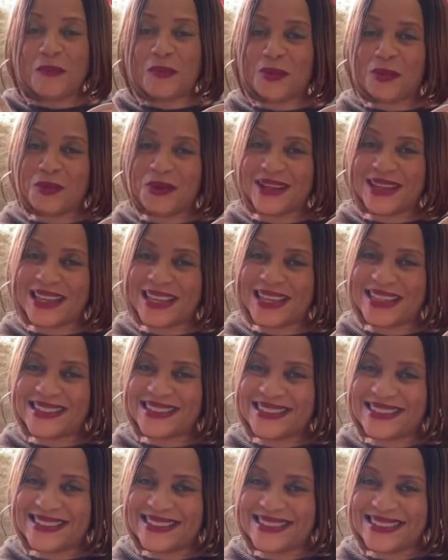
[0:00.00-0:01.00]
Pretty,
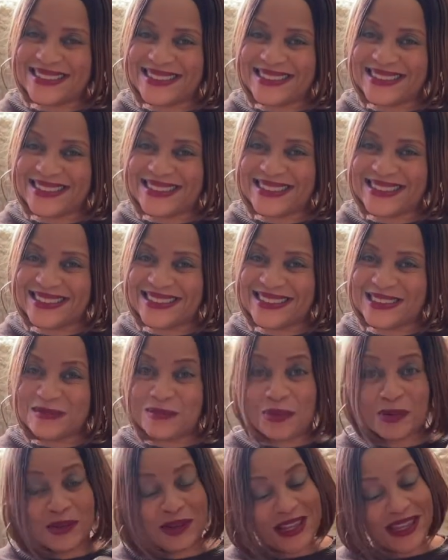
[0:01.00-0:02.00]

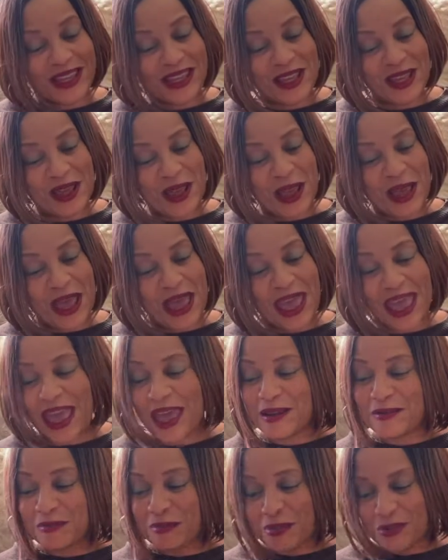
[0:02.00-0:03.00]
pretty,
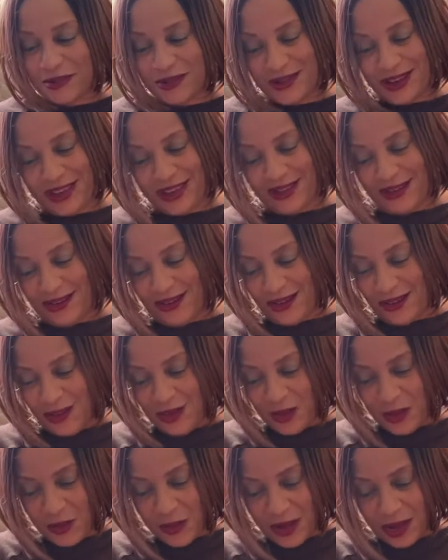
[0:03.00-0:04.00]
and pretty.
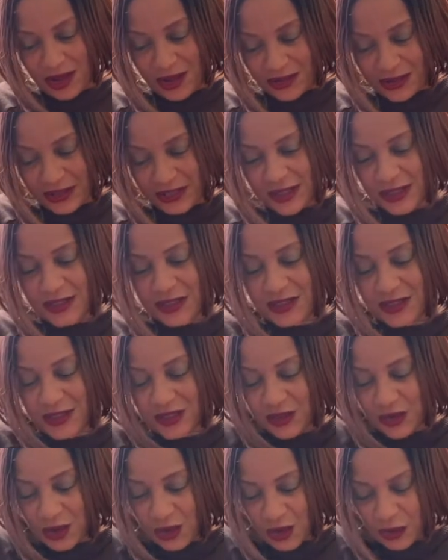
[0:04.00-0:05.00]
Oh, wow. This is
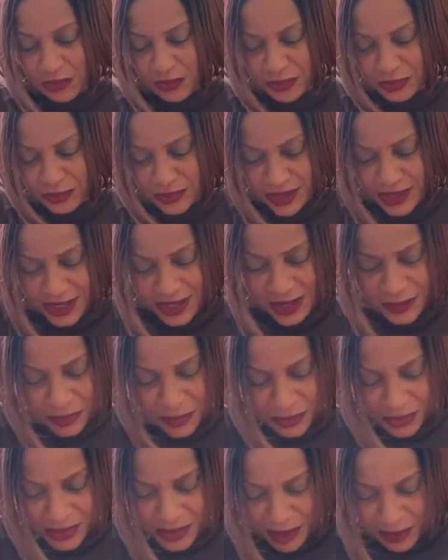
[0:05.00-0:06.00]
so pretty,
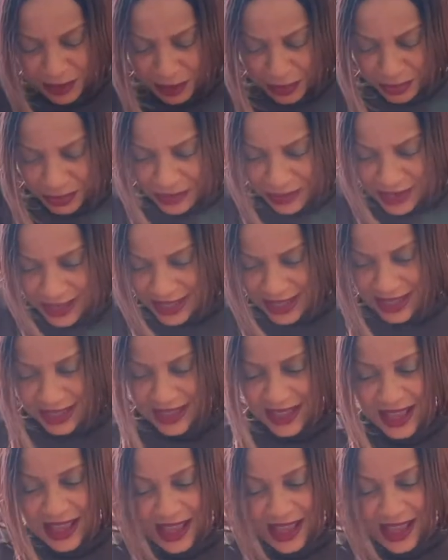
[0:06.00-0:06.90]
pretty, pretty.